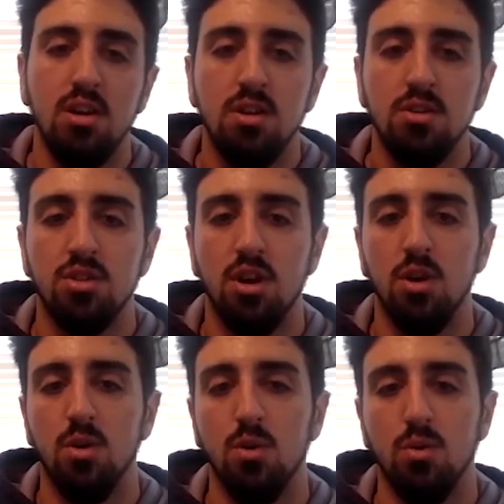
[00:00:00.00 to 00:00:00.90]

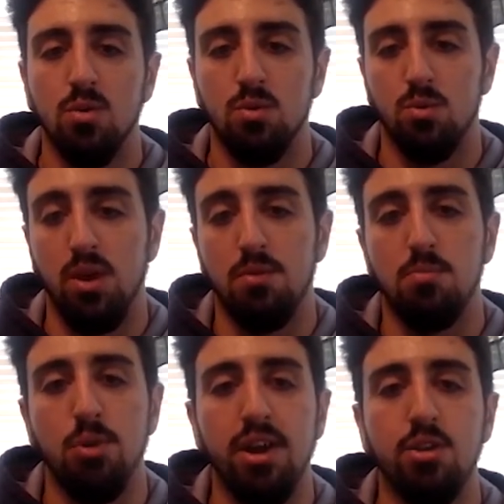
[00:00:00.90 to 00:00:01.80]
So we have a
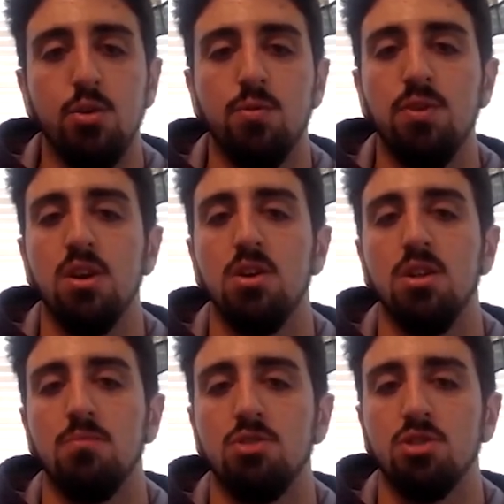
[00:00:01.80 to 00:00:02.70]
brand new field.
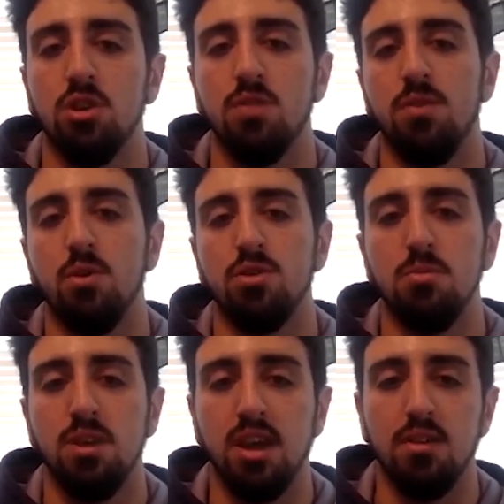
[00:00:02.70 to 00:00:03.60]
I'm just looking forward to
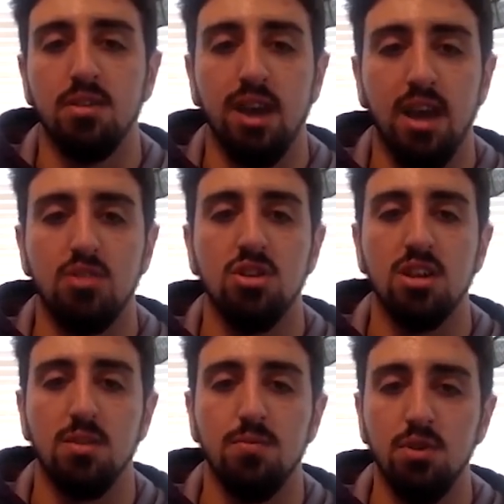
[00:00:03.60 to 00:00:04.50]
being able to actually
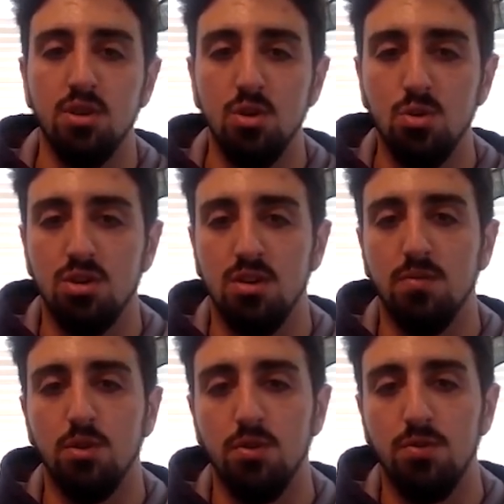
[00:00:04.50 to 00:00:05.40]
get to fully use it
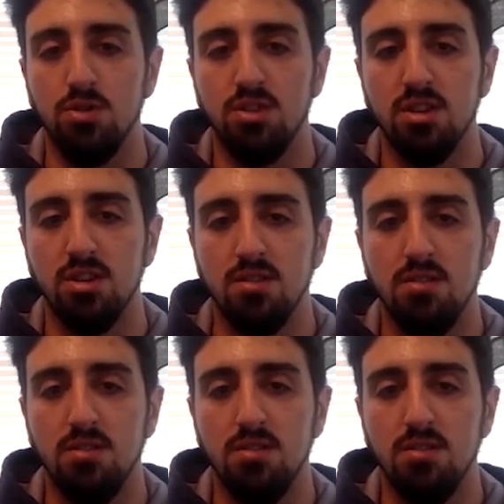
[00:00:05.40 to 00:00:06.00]
for a full season.